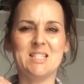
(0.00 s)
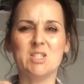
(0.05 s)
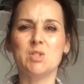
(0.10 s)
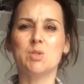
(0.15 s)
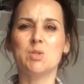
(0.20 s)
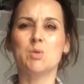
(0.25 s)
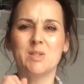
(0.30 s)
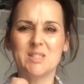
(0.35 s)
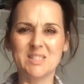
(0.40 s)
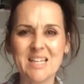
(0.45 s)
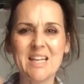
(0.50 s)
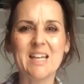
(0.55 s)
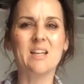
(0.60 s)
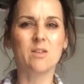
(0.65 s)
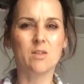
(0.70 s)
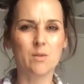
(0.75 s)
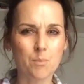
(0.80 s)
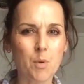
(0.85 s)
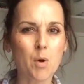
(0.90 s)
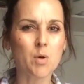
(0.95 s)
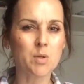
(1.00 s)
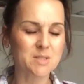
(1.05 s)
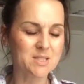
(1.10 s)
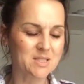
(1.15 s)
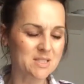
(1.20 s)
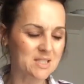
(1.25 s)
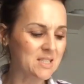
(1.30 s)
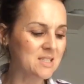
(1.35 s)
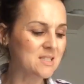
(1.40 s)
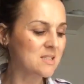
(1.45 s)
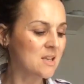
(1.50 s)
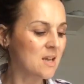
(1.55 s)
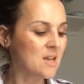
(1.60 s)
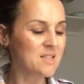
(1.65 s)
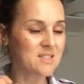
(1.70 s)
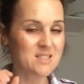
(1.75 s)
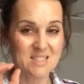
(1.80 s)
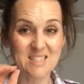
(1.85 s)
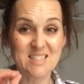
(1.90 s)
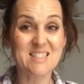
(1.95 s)
to sort of tick the boxes
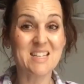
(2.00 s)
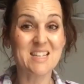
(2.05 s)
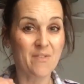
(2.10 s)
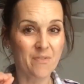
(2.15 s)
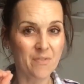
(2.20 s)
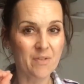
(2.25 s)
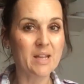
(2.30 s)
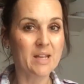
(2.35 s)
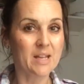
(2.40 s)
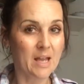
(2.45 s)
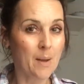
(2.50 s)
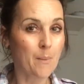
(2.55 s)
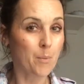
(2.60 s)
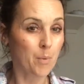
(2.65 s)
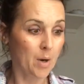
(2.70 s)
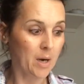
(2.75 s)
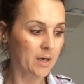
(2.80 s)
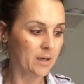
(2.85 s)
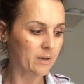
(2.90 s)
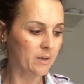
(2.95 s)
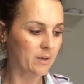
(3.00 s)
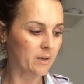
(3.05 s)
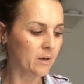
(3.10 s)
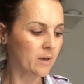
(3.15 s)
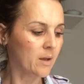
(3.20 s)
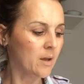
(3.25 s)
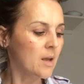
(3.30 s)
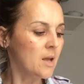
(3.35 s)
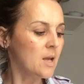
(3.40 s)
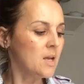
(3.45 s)
to definitely get pregnant.